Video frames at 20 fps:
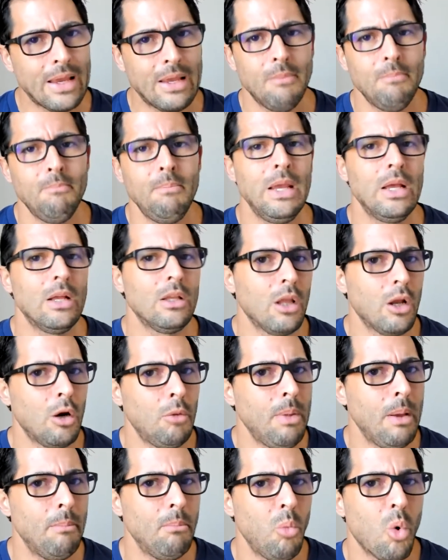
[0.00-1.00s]
can be a little
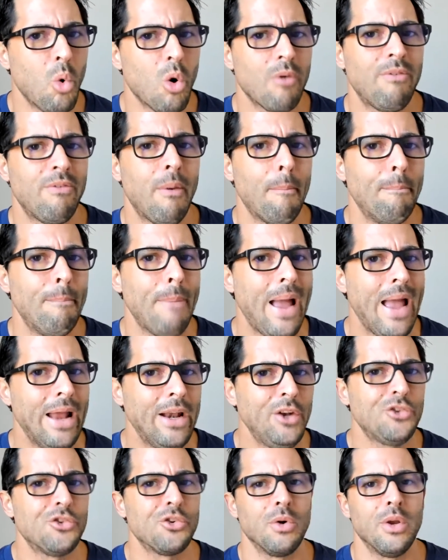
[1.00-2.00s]
bit more of a
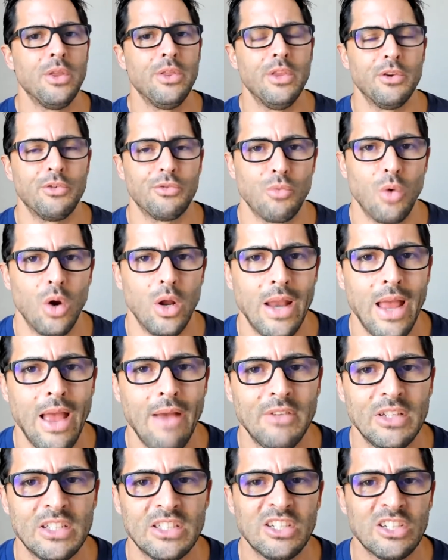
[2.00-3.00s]
manager in this run
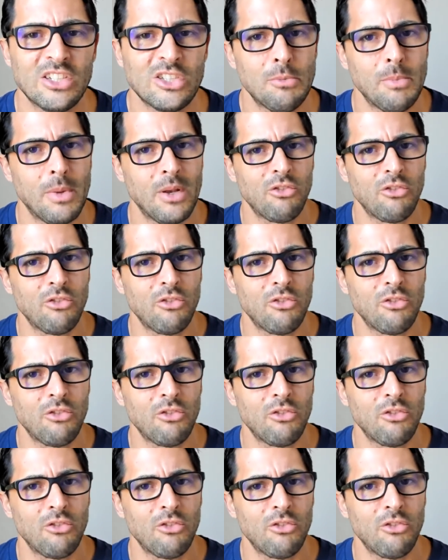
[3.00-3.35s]
heavy system.